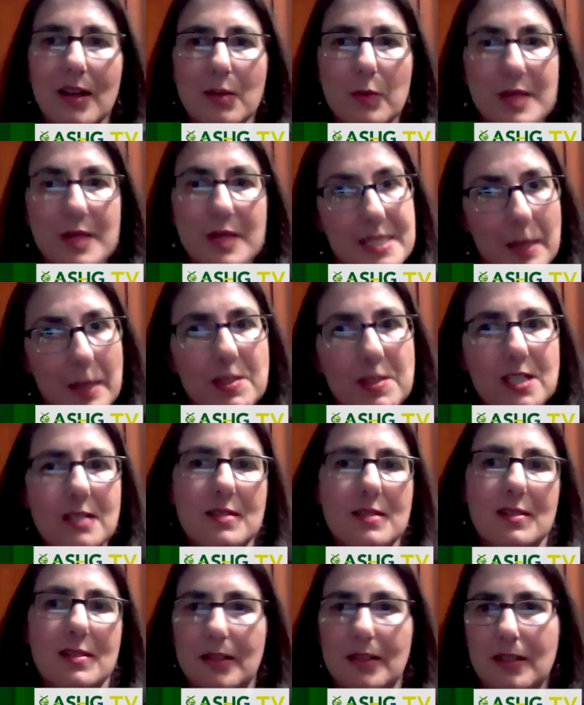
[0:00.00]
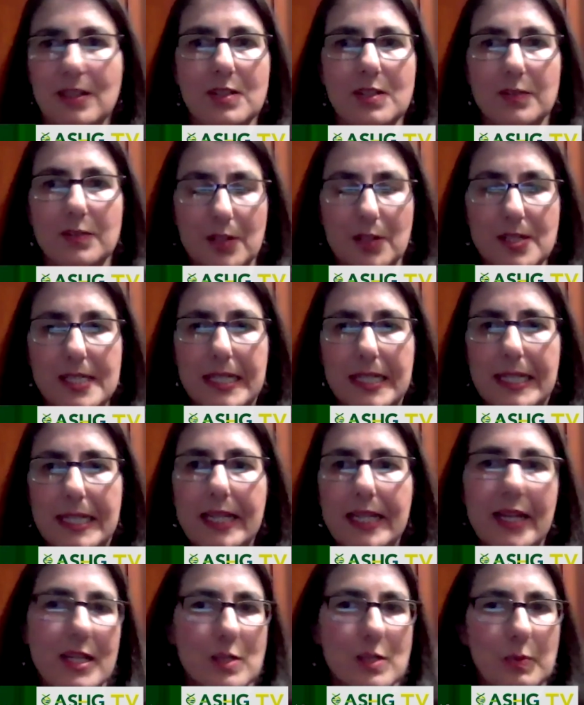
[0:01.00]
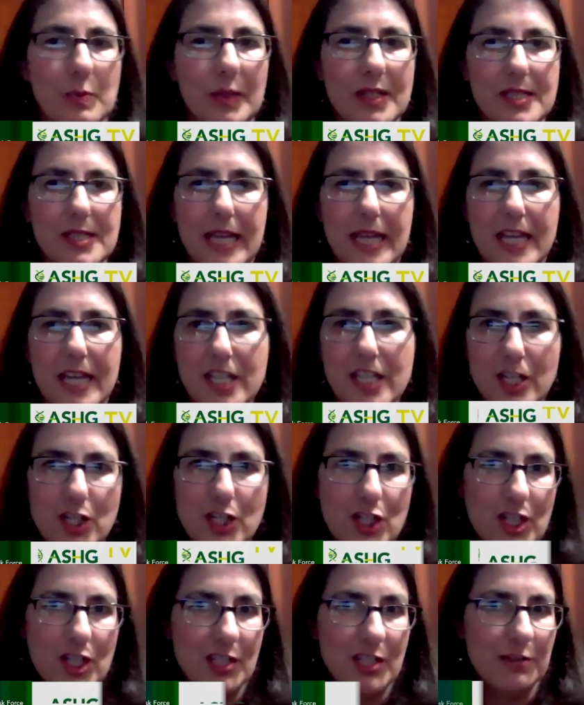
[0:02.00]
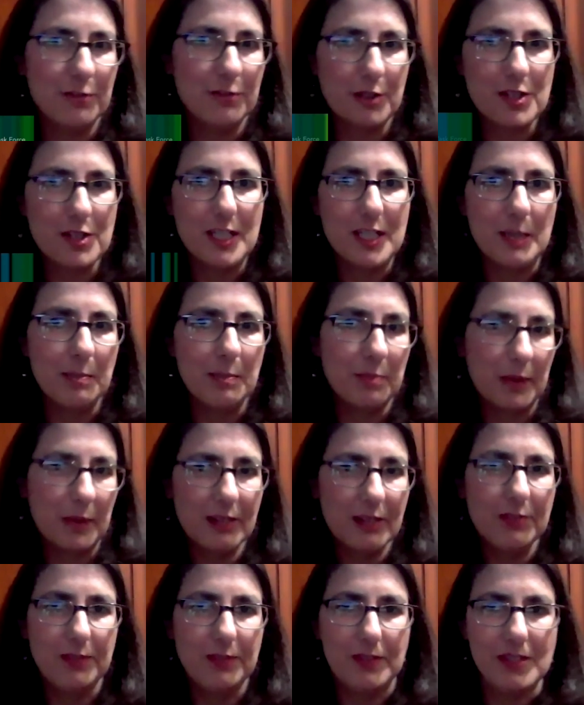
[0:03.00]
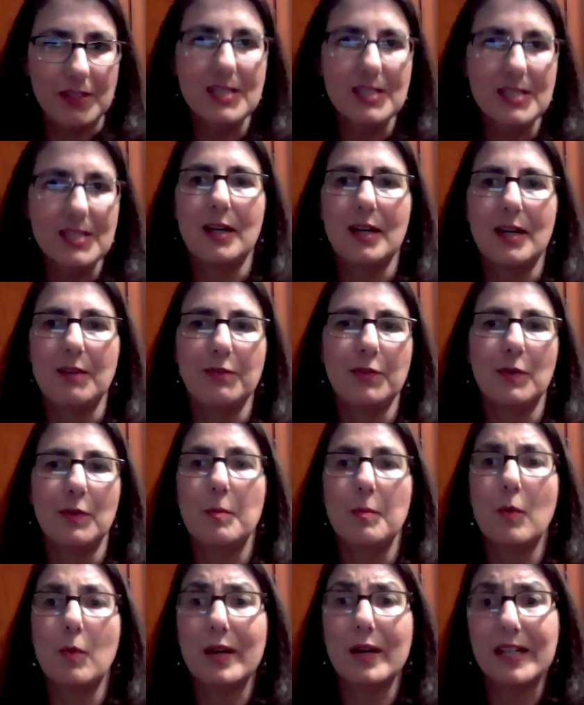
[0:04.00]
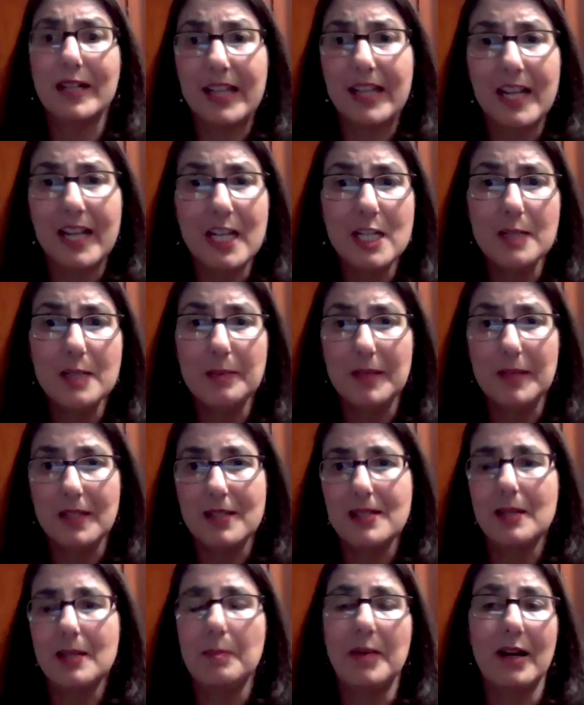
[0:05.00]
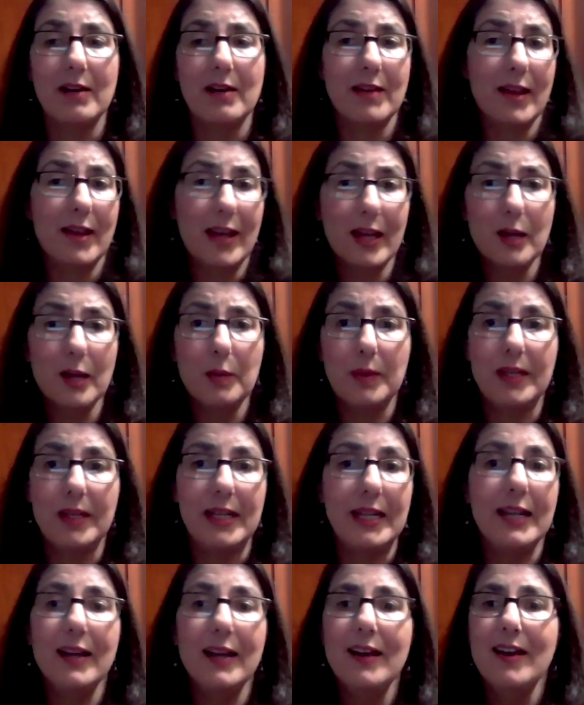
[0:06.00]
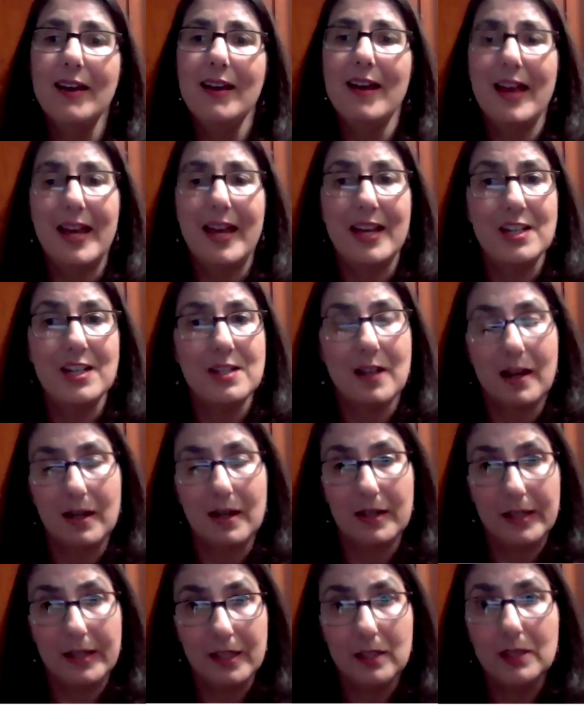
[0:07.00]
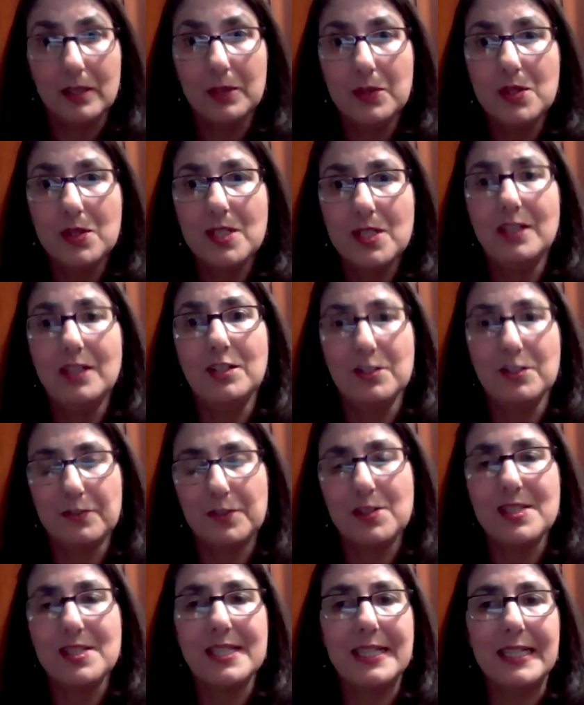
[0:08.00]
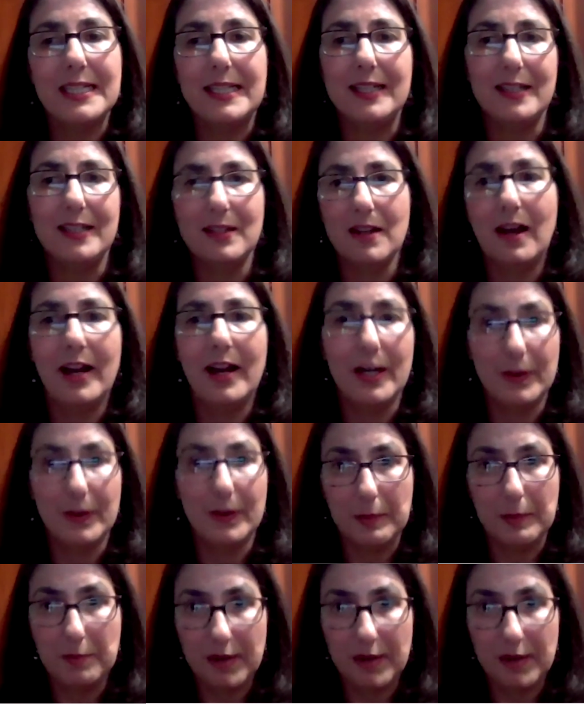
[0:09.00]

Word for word: receptions in diversity, as well as the ASHG Diversity Breakfast uh, for more engagement about equity and uh, inclusion and diversity in hiring